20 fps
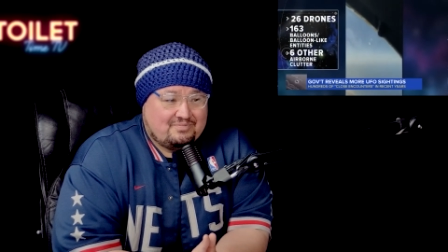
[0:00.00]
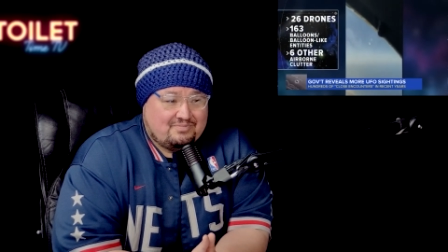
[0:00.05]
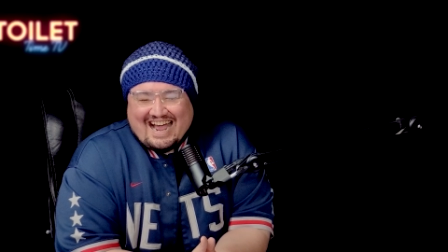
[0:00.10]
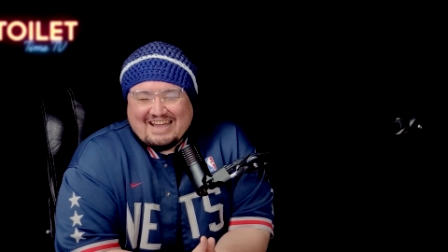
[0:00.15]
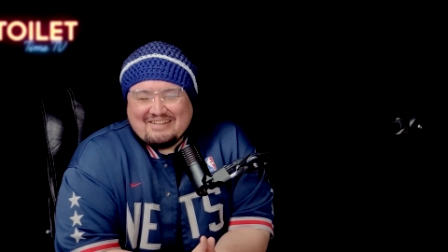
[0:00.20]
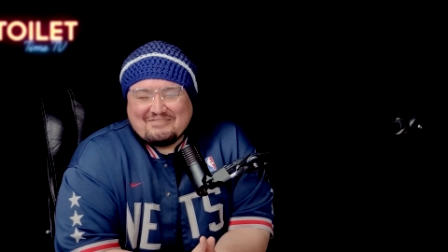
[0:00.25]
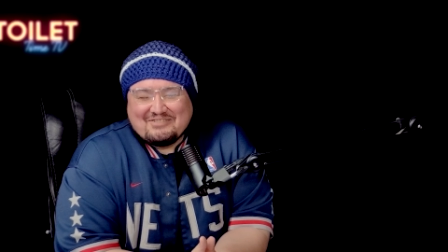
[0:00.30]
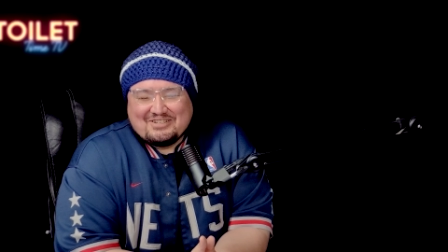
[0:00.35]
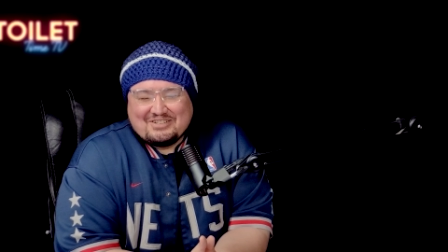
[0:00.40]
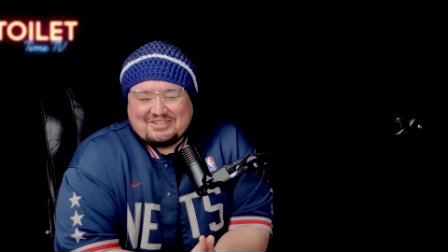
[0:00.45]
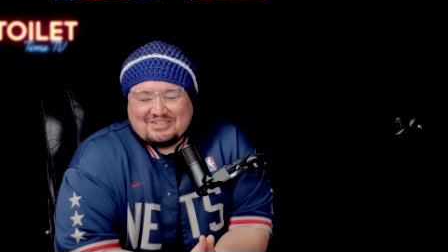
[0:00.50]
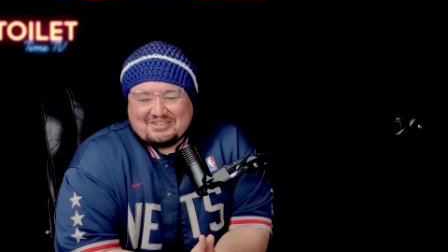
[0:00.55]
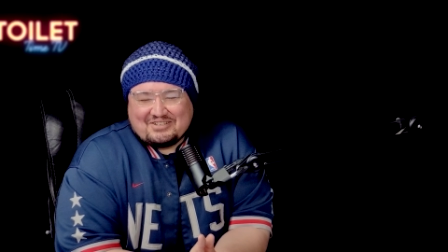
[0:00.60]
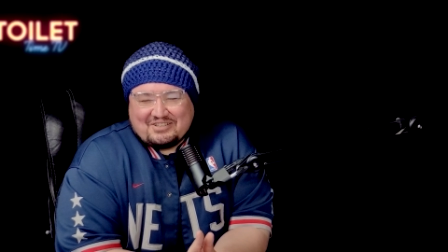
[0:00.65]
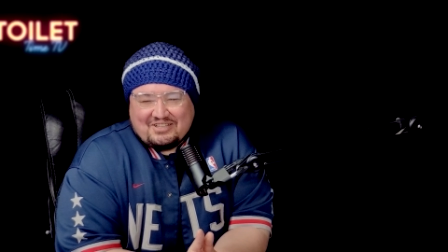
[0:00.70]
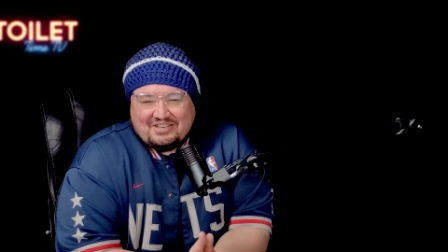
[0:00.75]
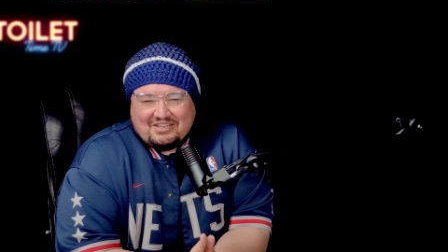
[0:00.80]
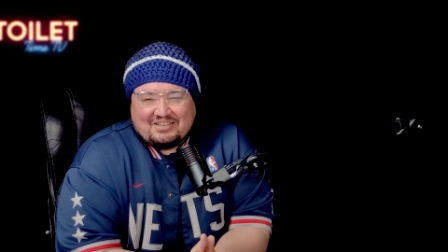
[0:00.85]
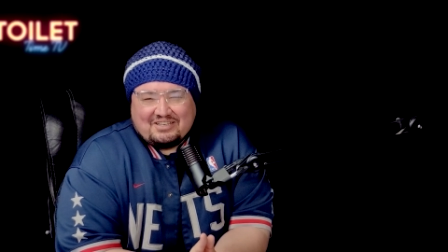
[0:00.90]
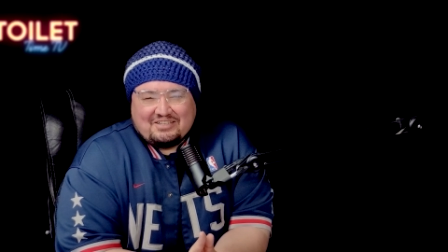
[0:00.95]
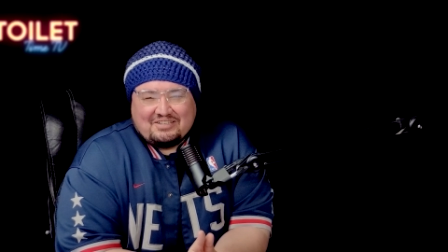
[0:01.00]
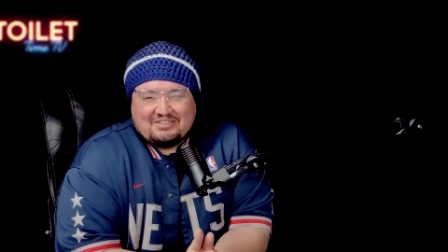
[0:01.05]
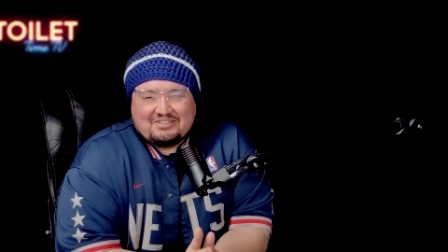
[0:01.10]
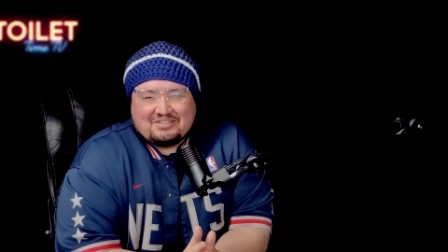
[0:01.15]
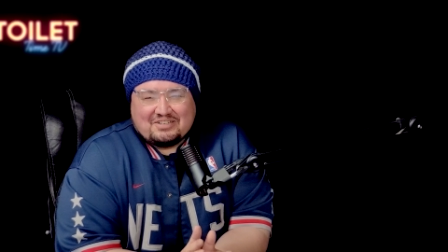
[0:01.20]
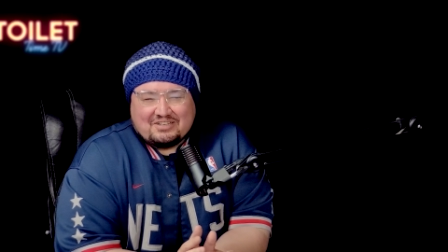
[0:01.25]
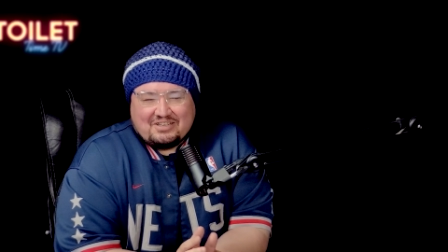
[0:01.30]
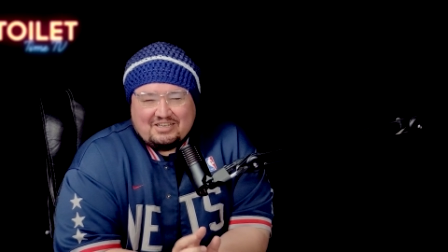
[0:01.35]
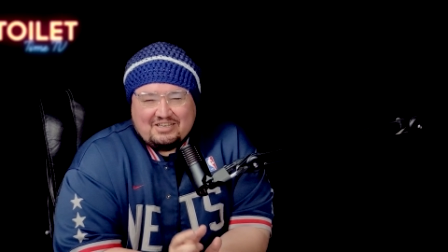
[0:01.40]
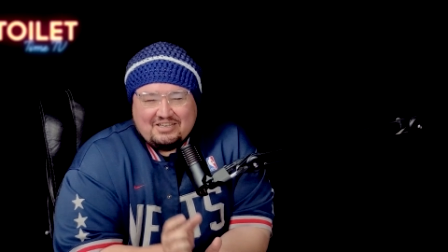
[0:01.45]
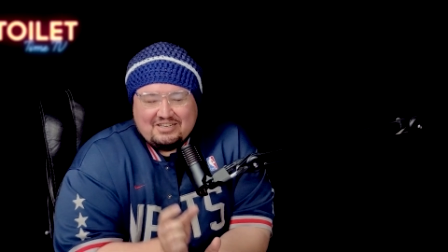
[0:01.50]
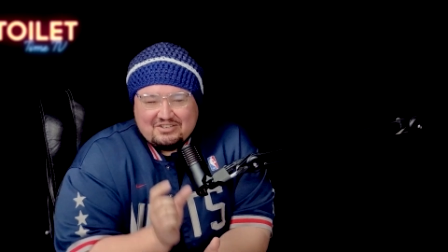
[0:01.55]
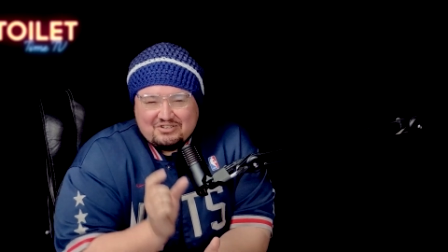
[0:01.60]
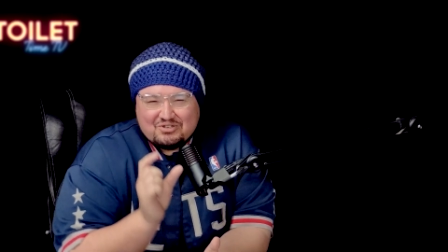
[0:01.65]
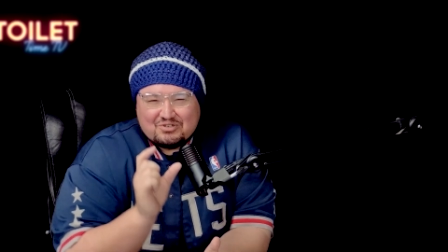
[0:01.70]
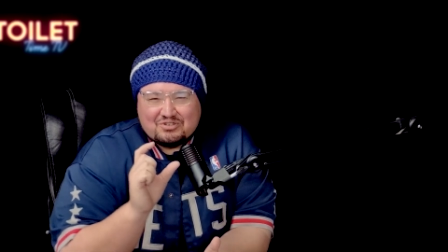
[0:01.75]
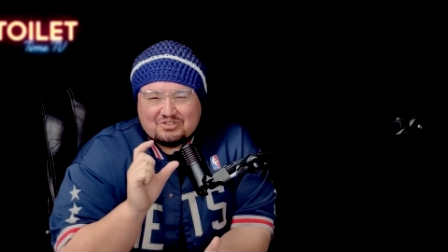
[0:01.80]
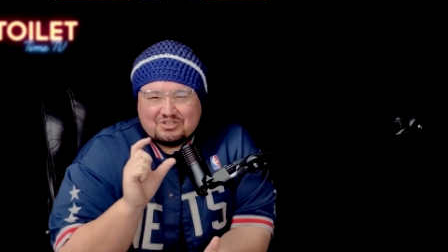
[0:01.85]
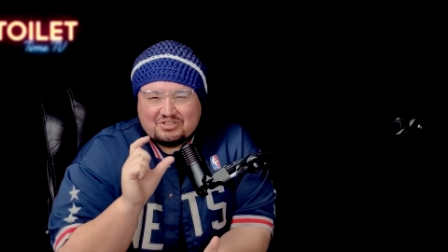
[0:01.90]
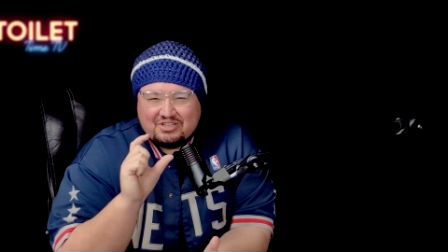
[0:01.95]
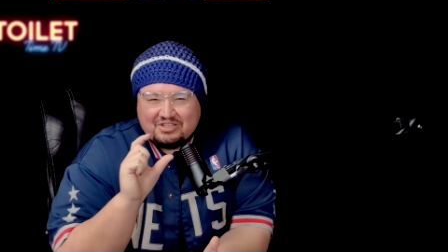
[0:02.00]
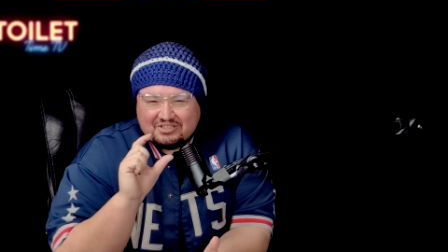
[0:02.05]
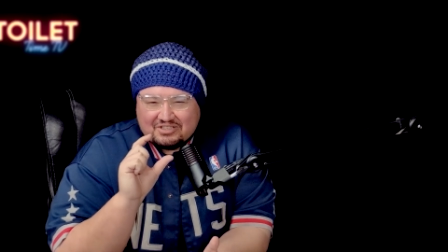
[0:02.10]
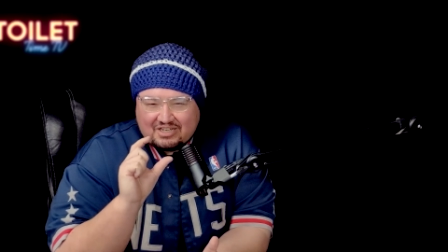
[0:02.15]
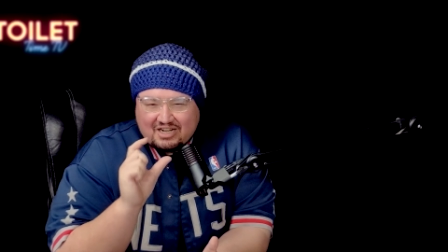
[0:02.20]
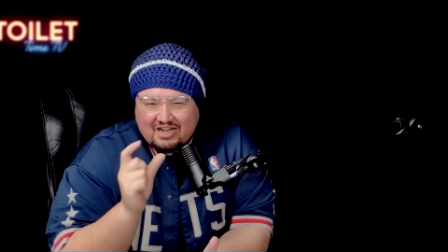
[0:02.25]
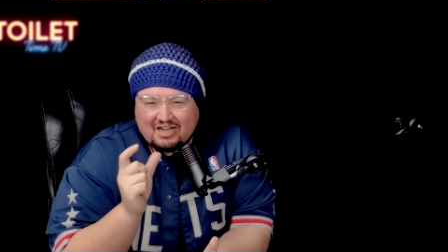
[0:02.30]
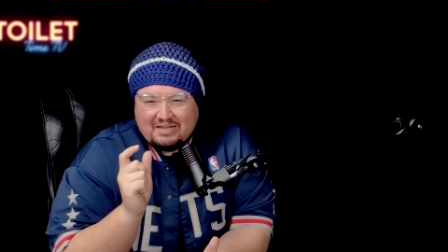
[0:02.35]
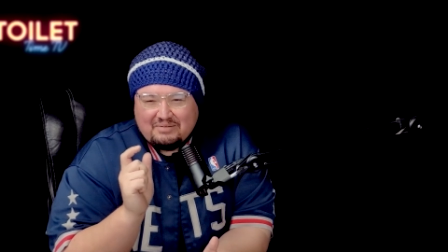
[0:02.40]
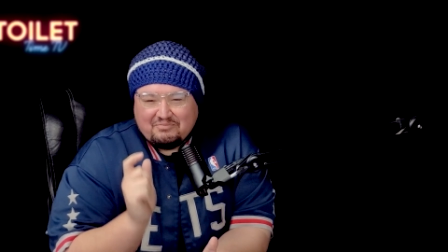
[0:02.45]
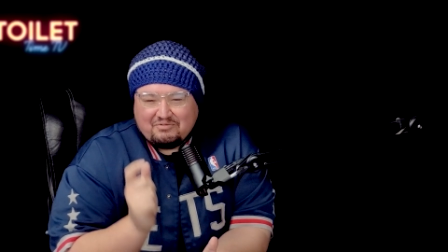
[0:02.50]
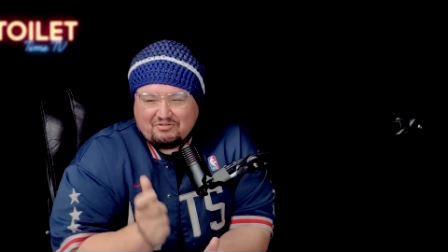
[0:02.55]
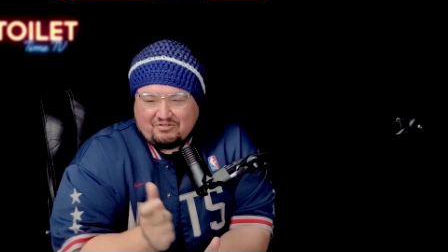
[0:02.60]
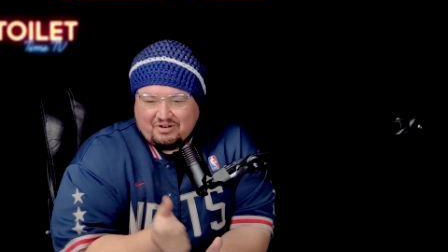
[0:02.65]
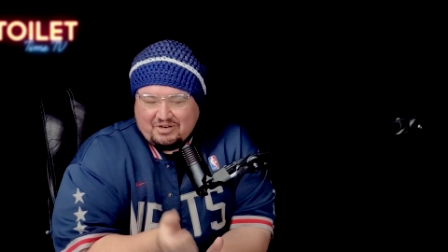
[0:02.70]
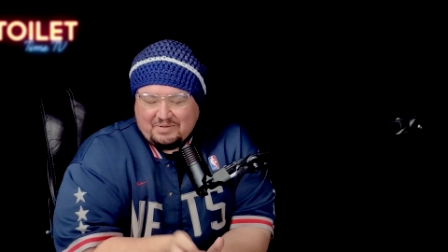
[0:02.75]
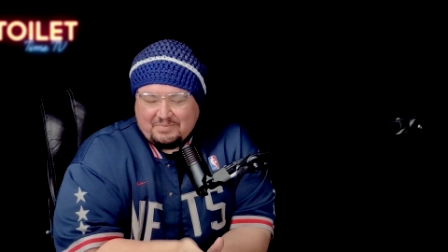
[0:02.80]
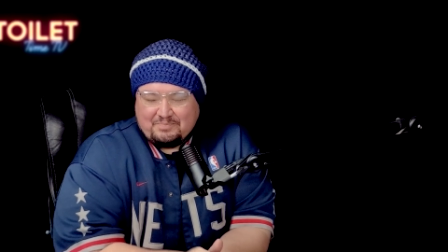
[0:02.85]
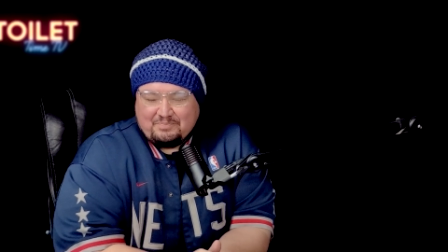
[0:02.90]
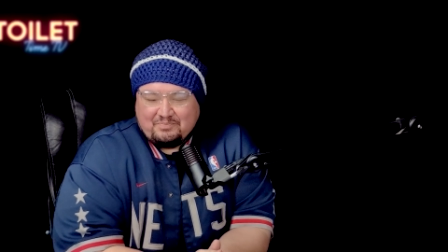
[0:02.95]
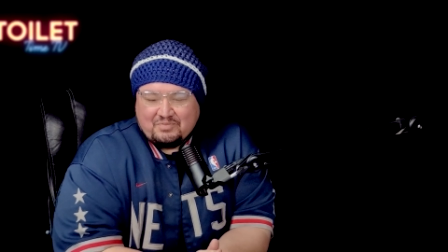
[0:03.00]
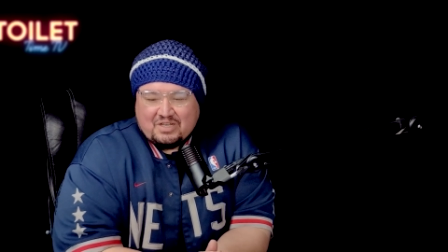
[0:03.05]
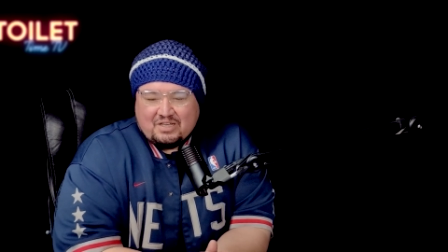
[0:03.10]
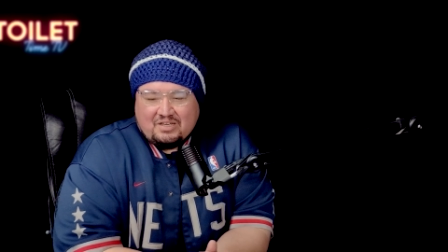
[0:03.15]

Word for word: I was just thinking it's an interesting time frame.